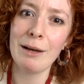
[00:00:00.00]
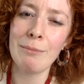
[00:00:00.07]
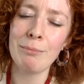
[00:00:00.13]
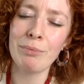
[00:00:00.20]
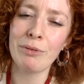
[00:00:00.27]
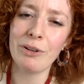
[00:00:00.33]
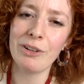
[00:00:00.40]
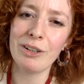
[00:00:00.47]

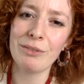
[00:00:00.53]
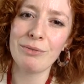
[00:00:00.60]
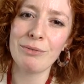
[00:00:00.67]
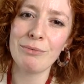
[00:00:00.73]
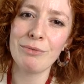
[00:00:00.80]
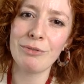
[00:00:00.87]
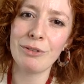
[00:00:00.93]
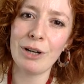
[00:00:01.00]
product
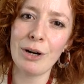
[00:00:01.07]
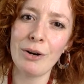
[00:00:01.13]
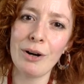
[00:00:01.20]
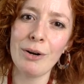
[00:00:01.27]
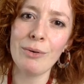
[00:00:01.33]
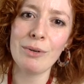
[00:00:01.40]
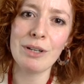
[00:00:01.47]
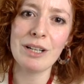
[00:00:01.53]
from
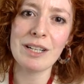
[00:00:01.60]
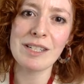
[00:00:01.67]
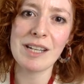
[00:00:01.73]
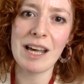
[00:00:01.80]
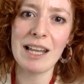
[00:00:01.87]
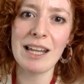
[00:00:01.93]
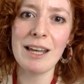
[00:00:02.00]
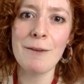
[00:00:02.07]
Ferrero,
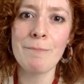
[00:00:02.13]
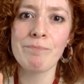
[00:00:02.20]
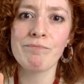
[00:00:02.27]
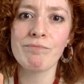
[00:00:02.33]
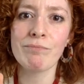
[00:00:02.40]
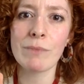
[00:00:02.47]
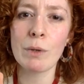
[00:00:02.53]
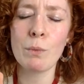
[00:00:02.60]
Nutella.
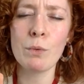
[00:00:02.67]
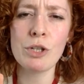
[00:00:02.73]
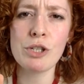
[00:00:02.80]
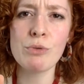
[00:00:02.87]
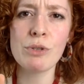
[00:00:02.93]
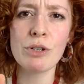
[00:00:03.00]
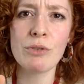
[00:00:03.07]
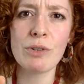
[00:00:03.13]
Would
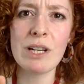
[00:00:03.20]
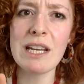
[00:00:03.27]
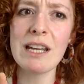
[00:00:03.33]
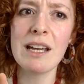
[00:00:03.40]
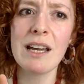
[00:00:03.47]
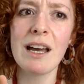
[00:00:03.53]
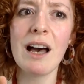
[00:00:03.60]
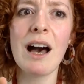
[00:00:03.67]
you agree?
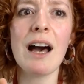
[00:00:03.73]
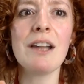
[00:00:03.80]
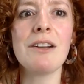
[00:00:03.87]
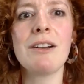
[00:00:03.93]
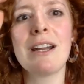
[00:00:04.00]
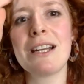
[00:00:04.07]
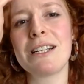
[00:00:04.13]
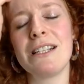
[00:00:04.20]
I
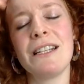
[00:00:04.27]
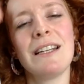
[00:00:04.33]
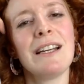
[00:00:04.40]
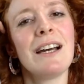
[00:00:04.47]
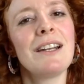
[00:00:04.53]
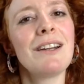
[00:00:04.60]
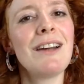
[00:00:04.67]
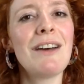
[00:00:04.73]
haven't actually
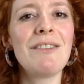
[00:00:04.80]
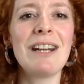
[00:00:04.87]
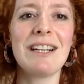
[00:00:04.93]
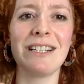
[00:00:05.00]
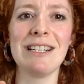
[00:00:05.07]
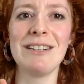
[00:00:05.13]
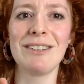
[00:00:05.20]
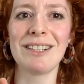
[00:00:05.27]

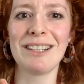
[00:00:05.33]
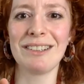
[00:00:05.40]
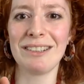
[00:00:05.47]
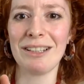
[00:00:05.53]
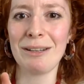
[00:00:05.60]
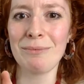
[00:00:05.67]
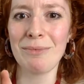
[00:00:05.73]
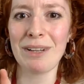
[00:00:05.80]
looked this
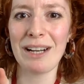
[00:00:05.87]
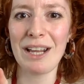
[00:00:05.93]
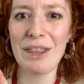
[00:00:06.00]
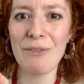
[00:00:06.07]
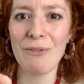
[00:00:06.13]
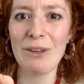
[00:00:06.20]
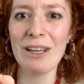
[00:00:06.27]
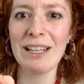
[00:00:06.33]
up, but I
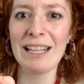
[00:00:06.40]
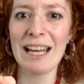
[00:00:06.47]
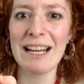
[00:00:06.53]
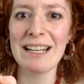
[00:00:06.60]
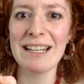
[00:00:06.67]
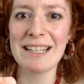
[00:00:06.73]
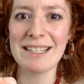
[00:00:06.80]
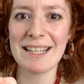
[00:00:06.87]
feel like
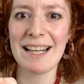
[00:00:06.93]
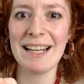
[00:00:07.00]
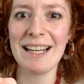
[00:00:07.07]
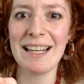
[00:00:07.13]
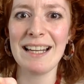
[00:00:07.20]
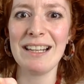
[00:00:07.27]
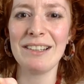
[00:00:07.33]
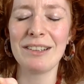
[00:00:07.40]

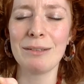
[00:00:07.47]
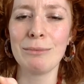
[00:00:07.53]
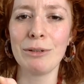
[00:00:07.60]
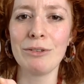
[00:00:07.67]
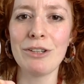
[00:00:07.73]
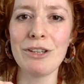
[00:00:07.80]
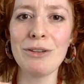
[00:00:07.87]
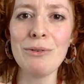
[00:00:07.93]
Nutella is the
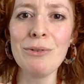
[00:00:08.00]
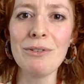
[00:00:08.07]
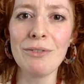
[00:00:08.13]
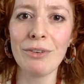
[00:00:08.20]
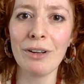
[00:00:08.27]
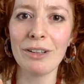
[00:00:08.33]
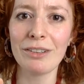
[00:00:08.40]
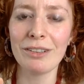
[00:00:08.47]
most
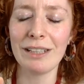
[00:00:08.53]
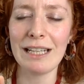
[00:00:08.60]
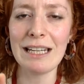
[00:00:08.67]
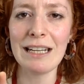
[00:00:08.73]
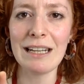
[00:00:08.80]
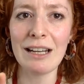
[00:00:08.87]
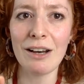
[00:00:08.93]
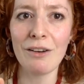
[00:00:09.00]

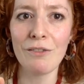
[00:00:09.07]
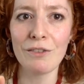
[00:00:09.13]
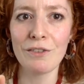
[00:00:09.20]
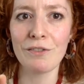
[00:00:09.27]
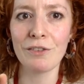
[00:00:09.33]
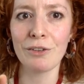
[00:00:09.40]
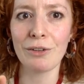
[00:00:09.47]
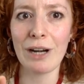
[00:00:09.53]
universally loved
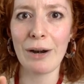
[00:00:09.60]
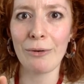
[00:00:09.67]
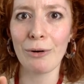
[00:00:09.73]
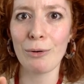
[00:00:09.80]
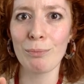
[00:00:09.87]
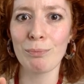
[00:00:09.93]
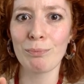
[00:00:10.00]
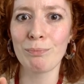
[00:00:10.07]

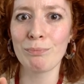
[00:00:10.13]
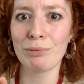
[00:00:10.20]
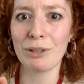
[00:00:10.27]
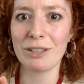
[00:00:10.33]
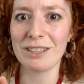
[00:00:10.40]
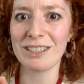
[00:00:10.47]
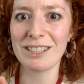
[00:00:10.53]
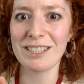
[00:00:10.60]
Ferrero
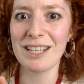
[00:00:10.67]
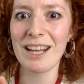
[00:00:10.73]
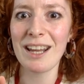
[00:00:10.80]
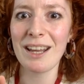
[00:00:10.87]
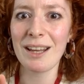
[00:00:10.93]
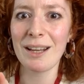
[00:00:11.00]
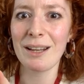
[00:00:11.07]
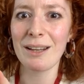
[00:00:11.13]
product.
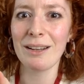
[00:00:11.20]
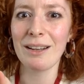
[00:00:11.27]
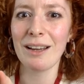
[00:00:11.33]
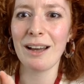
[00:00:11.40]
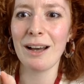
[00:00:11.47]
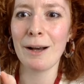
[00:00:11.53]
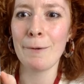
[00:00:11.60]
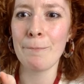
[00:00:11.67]

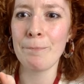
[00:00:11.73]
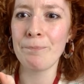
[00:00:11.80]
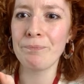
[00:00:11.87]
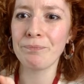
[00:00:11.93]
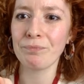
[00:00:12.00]
Let's